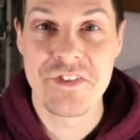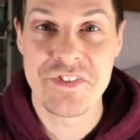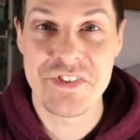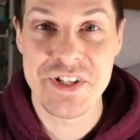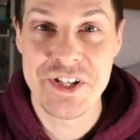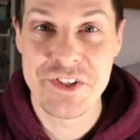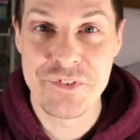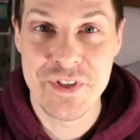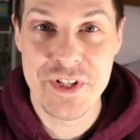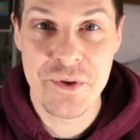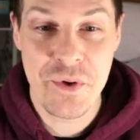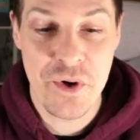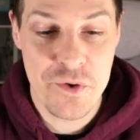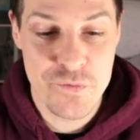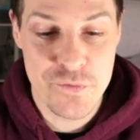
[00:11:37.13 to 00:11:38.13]
today's video
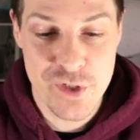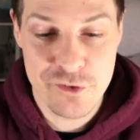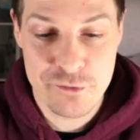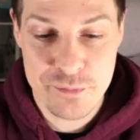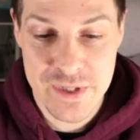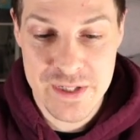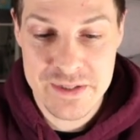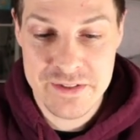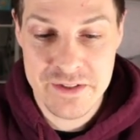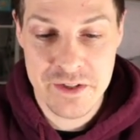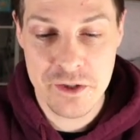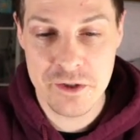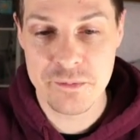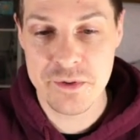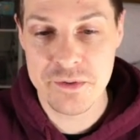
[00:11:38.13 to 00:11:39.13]
on Riftbound. I
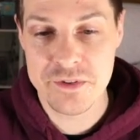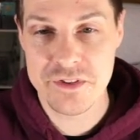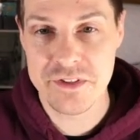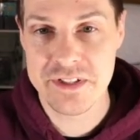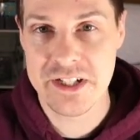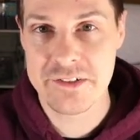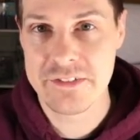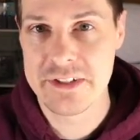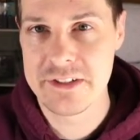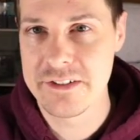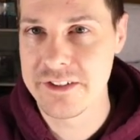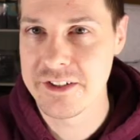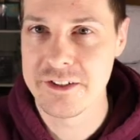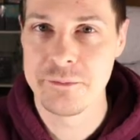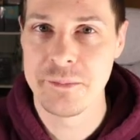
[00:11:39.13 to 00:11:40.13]
hope you enjoyed having a
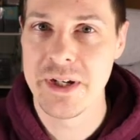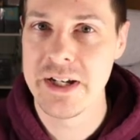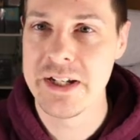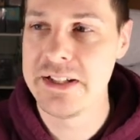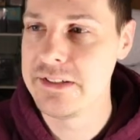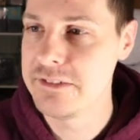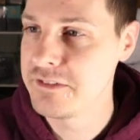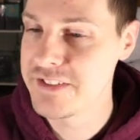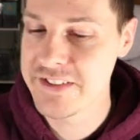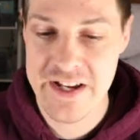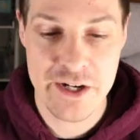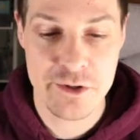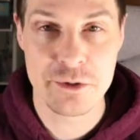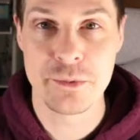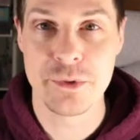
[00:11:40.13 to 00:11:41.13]
look at my
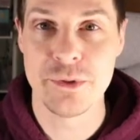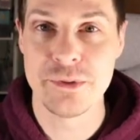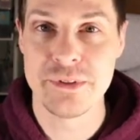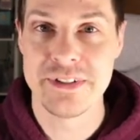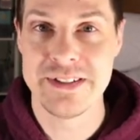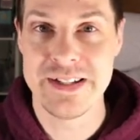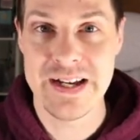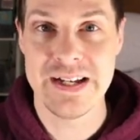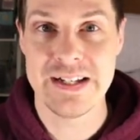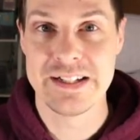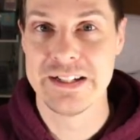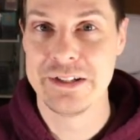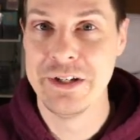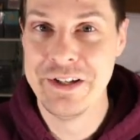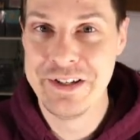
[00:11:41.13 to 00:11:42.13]
terrible deck.
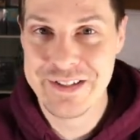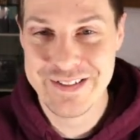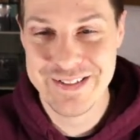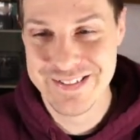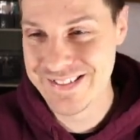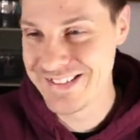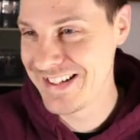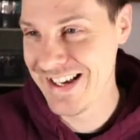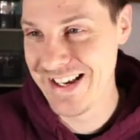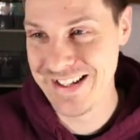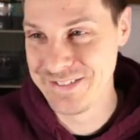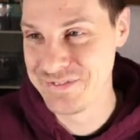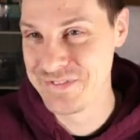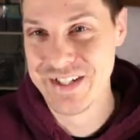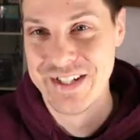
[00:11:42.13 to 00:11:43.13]
I
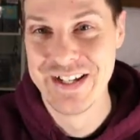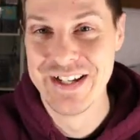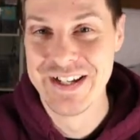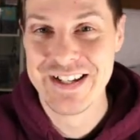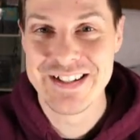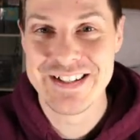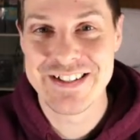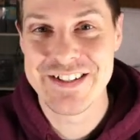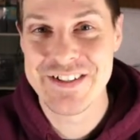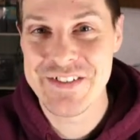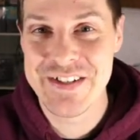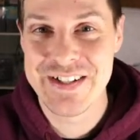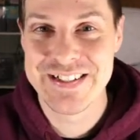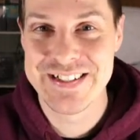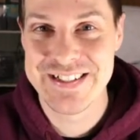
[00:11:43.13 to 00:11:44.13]
have no
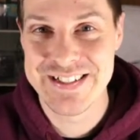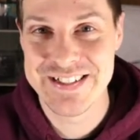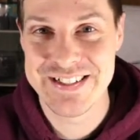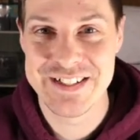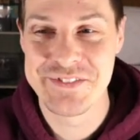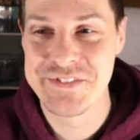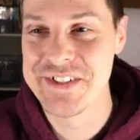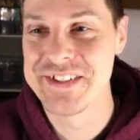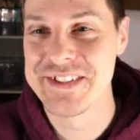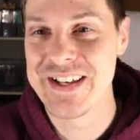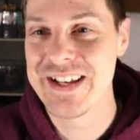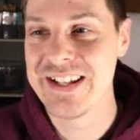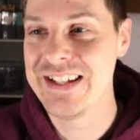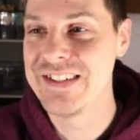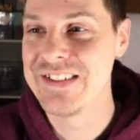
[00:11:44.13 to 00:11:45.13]
idea if it's
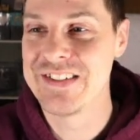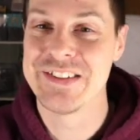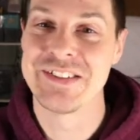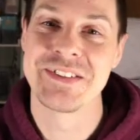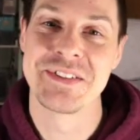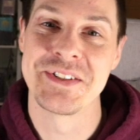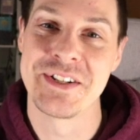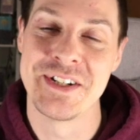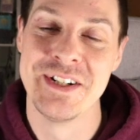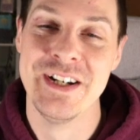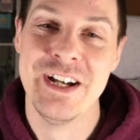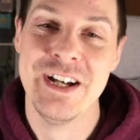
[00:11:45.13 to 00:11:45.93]
any good or not,